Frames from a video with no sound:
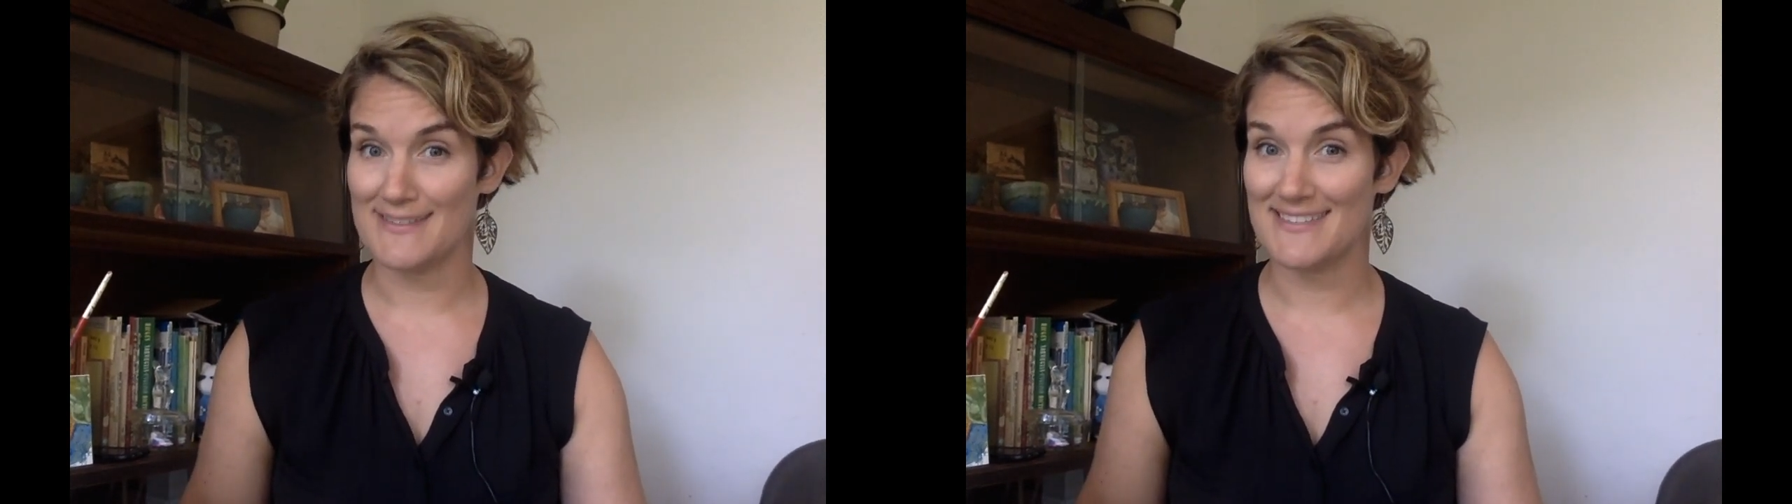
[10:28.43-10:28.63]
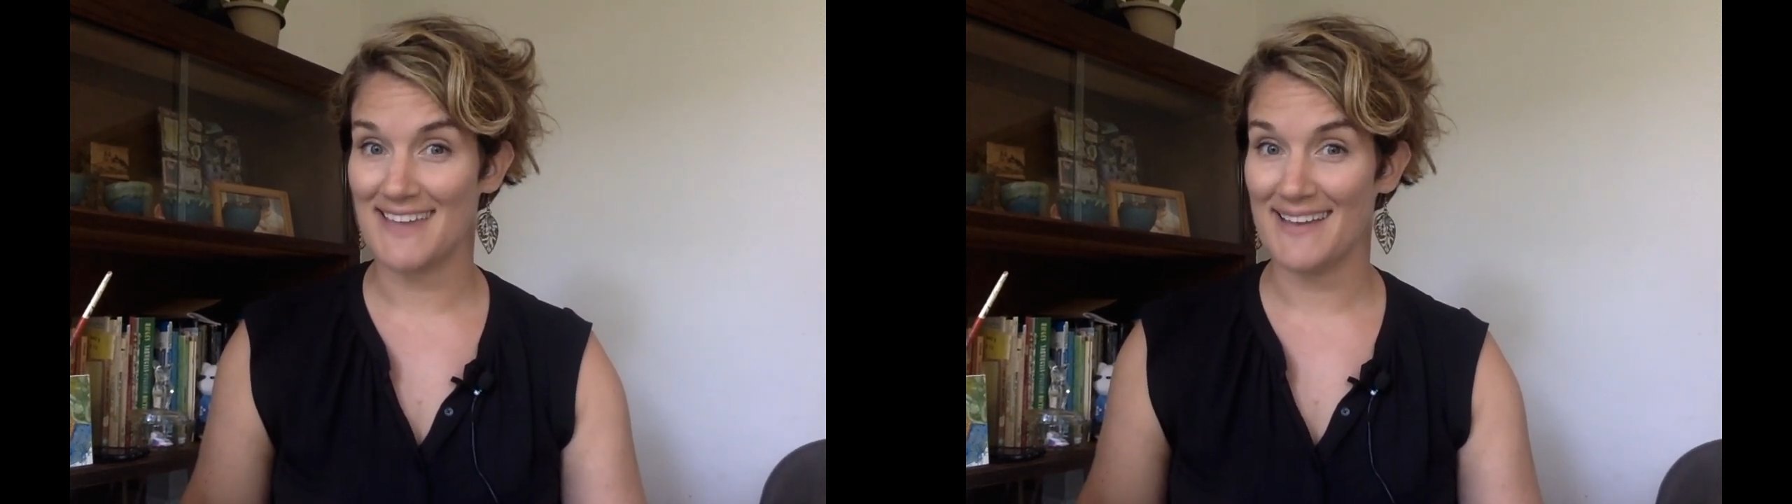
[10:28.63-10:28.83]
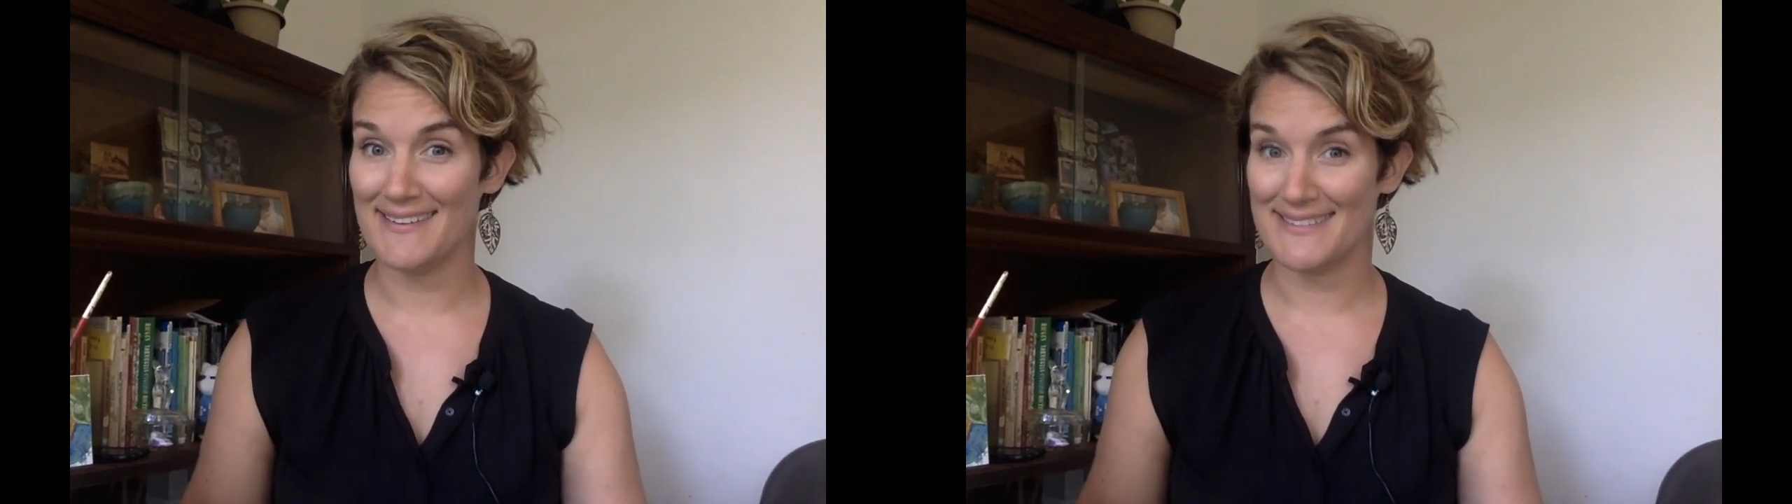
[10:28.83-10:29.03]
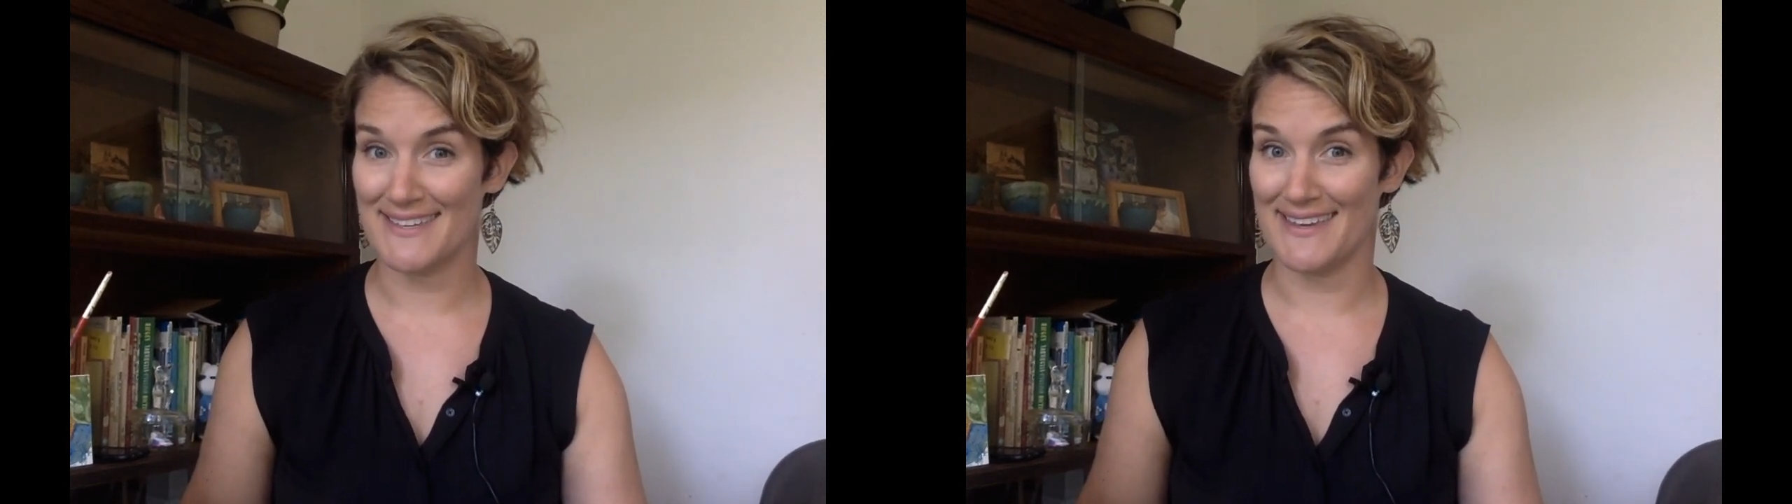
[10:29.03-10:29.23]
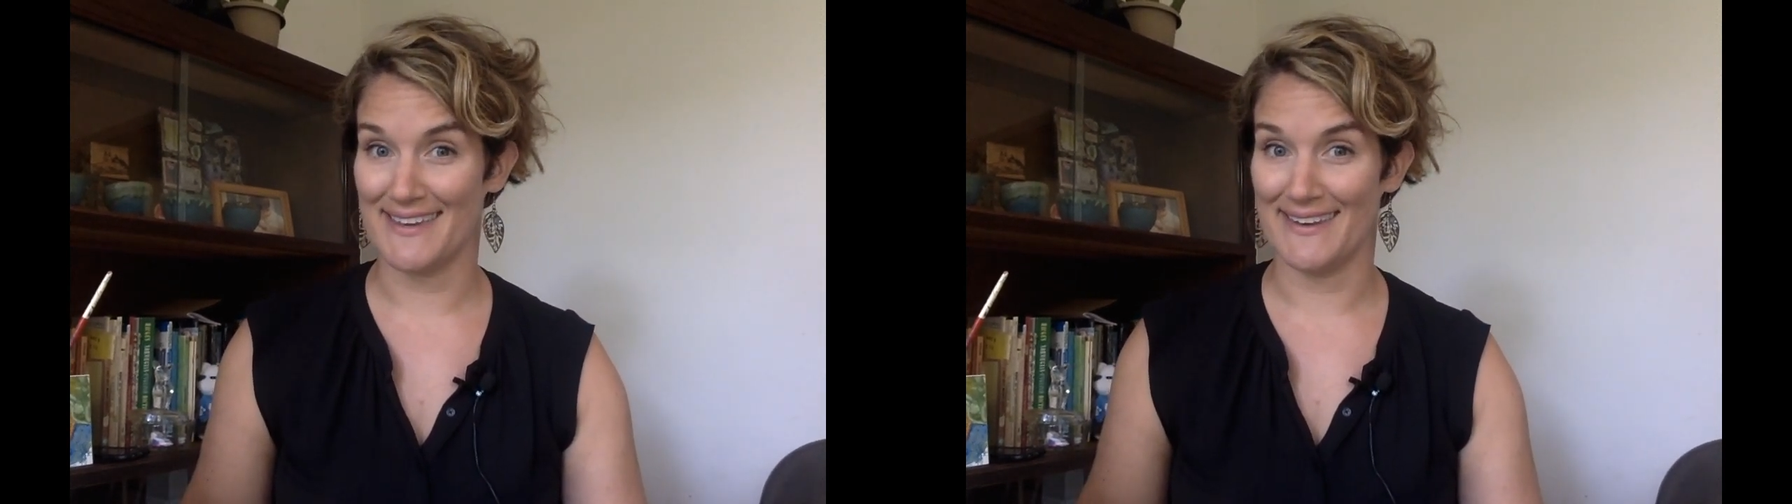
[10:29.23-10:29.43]

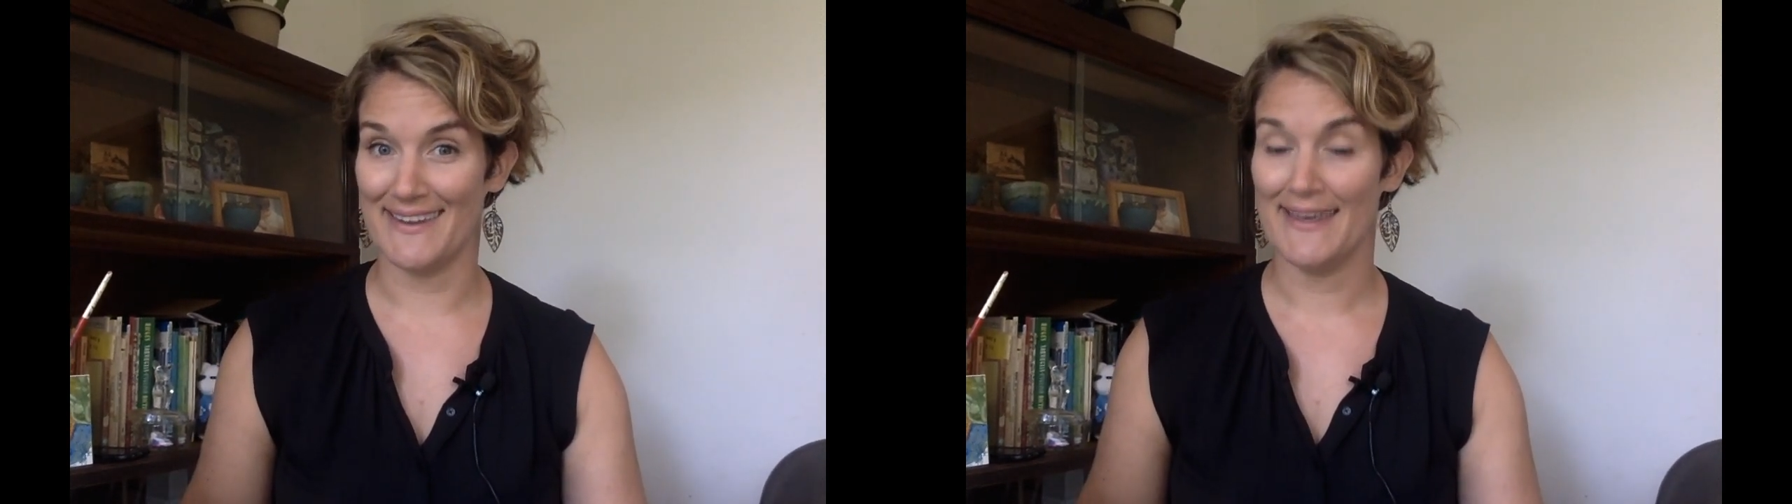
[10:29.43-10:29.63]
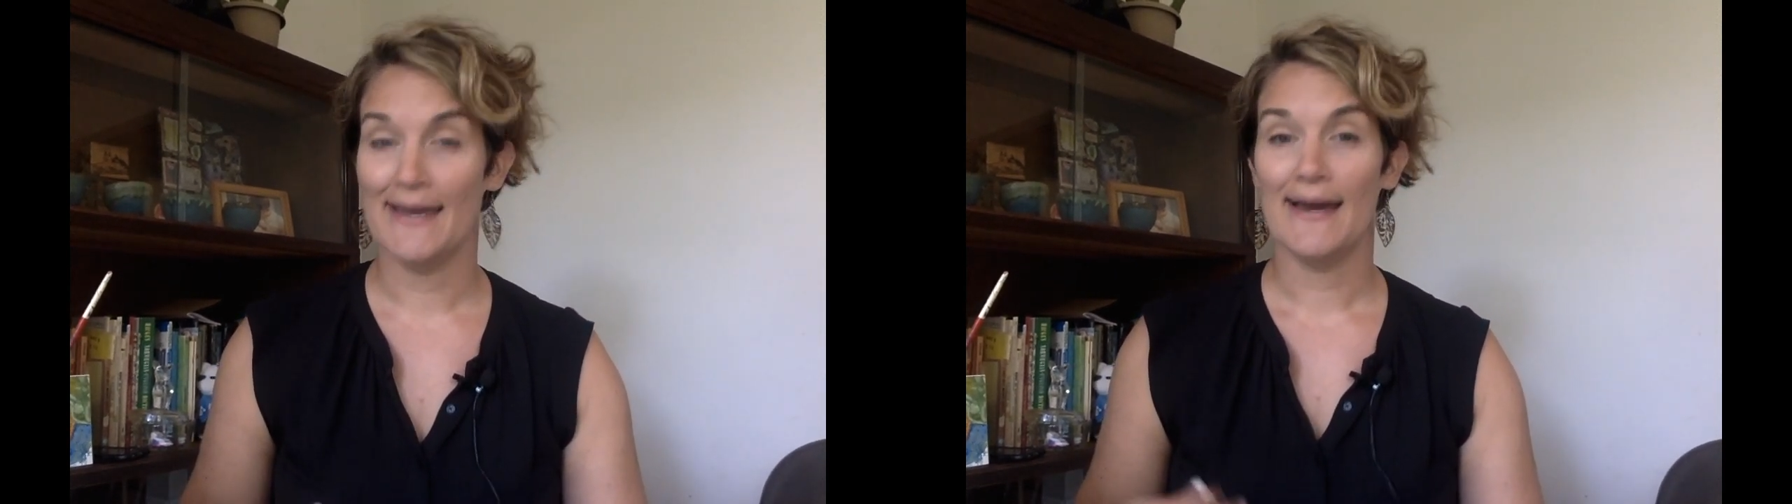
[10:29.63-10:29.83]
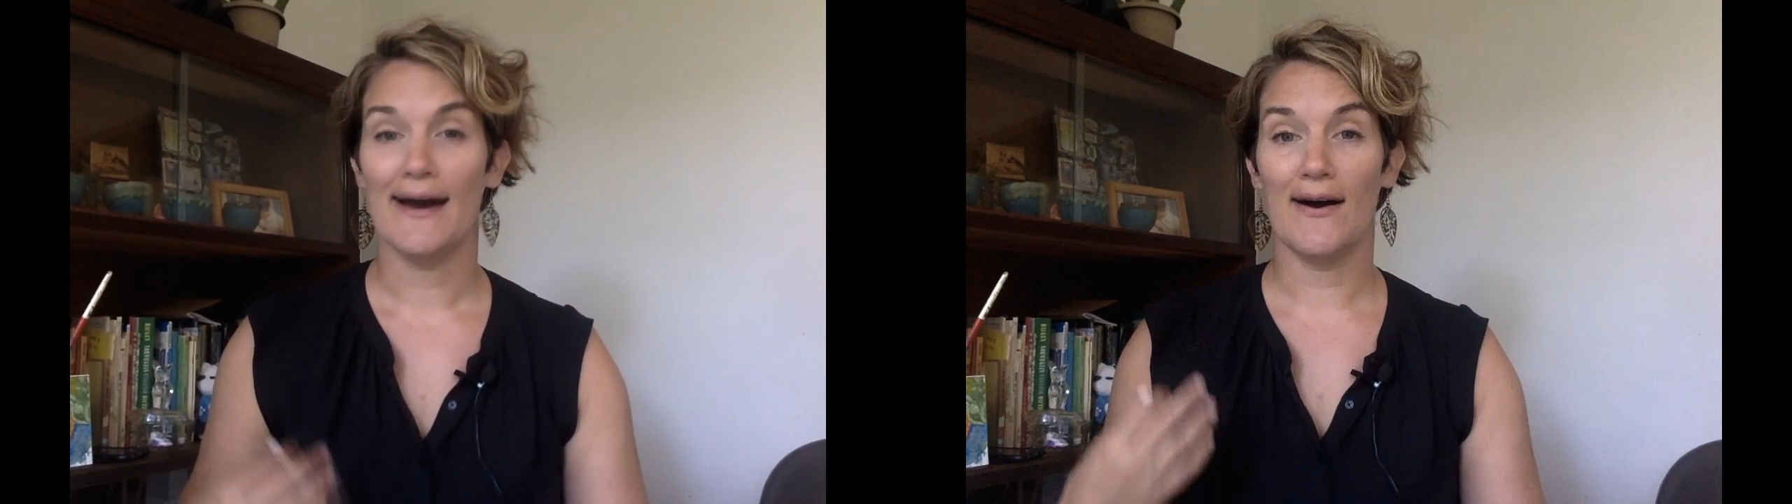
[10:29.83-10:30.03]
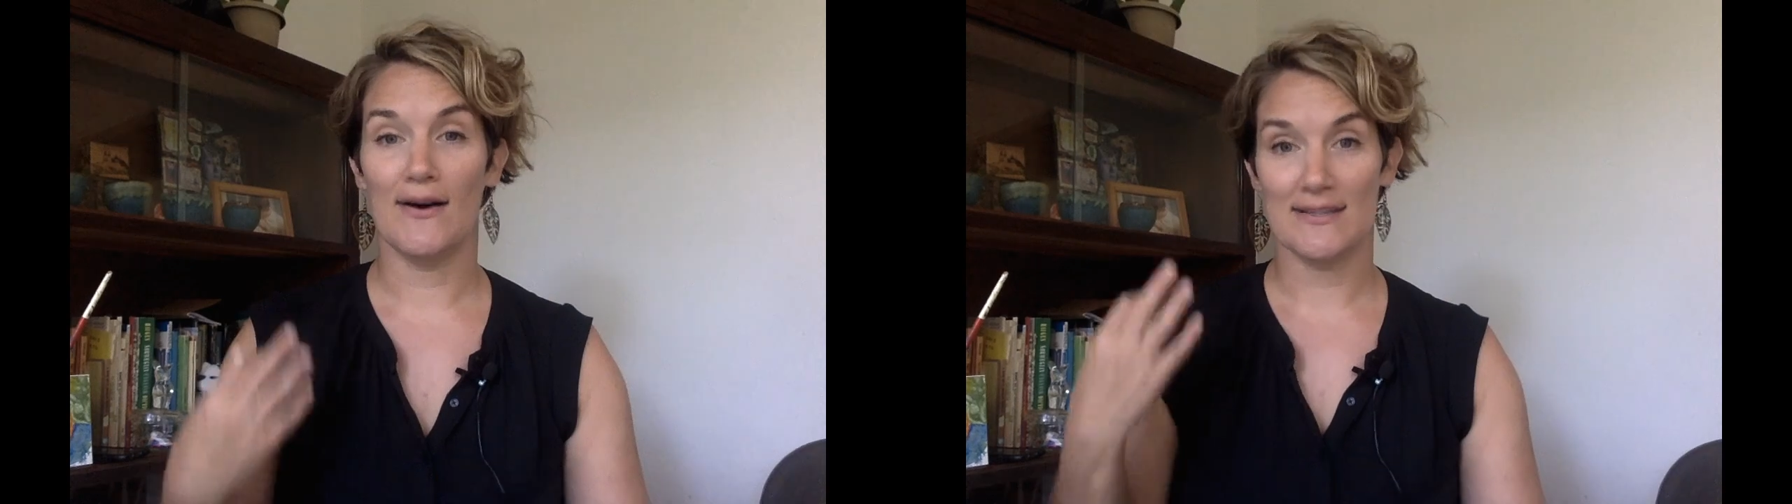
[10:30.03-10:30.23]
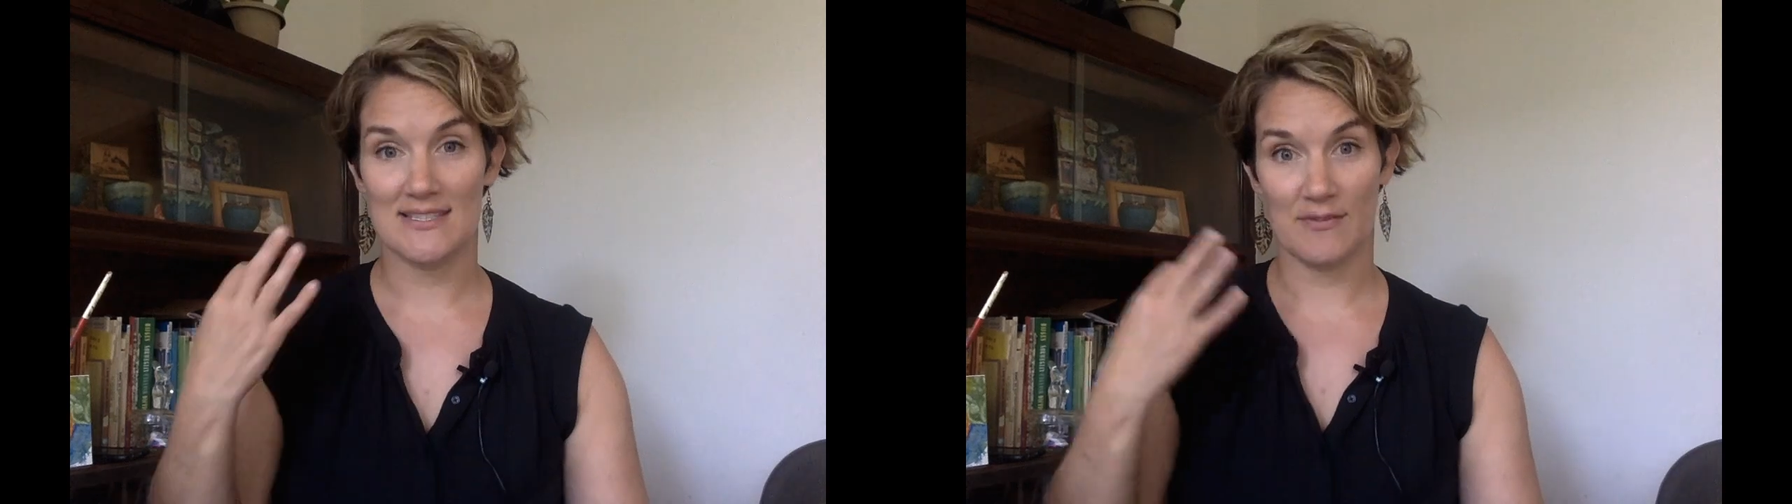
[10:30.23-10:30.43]
skeleton
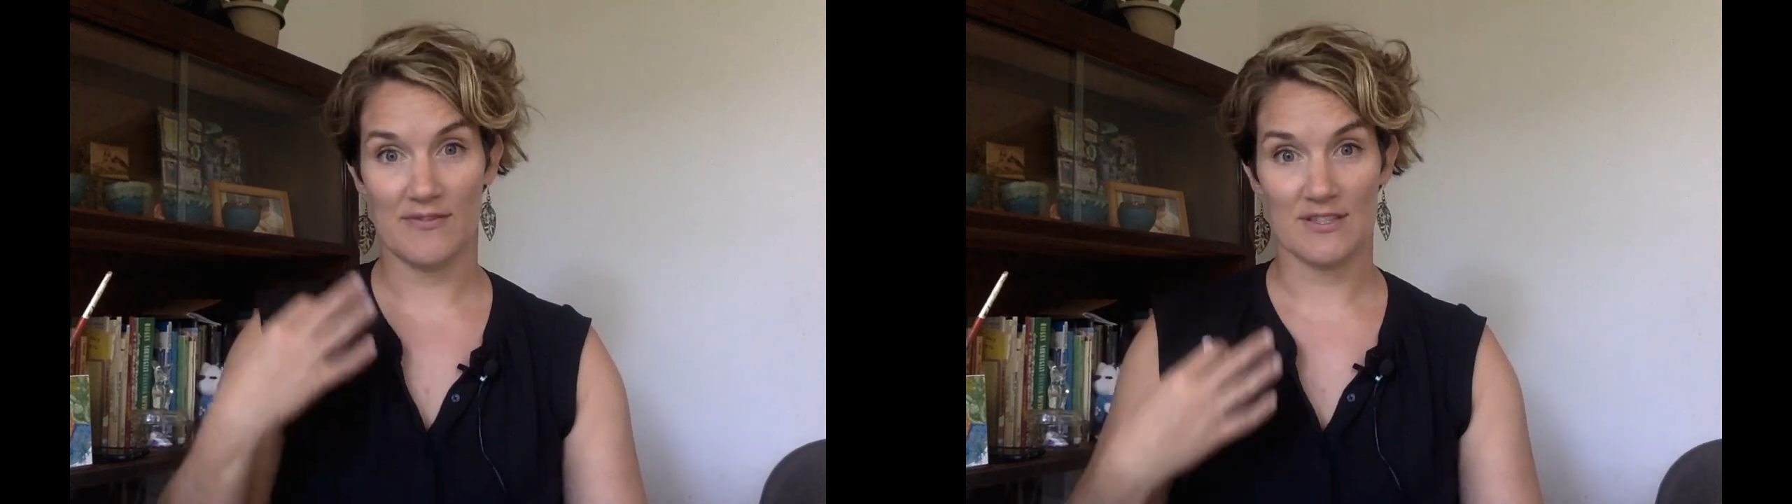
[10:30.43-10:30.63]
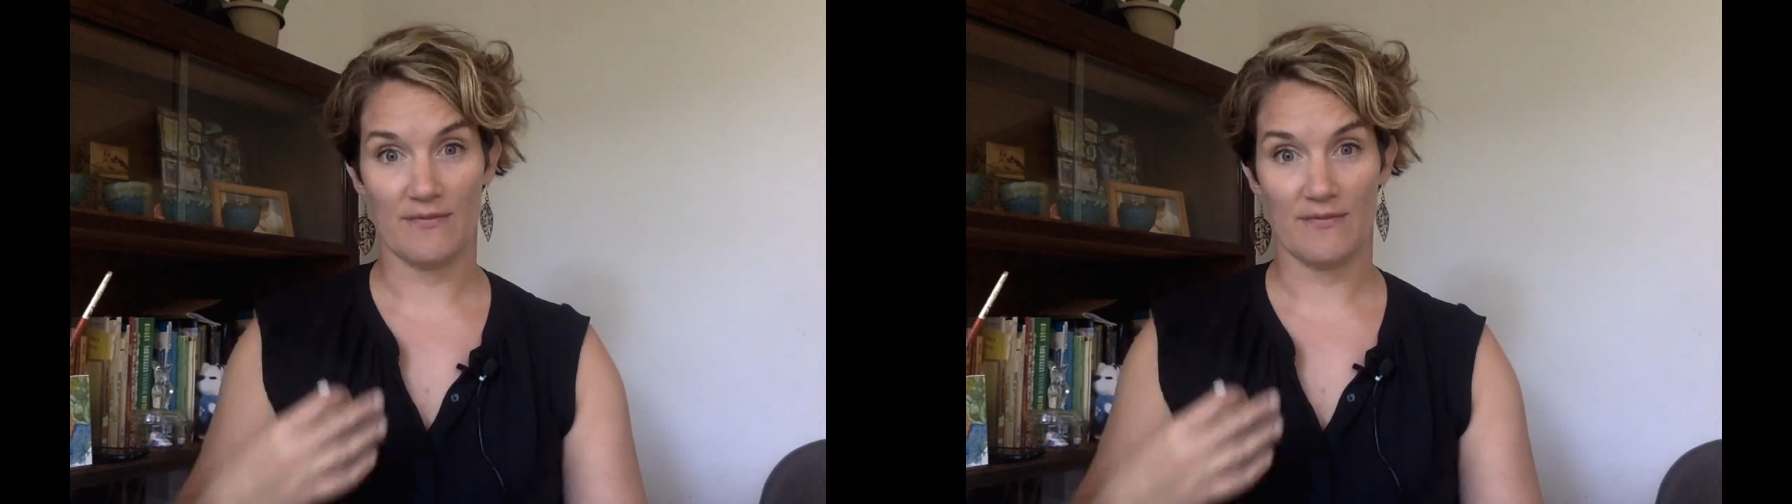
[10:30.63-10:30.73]
on some of his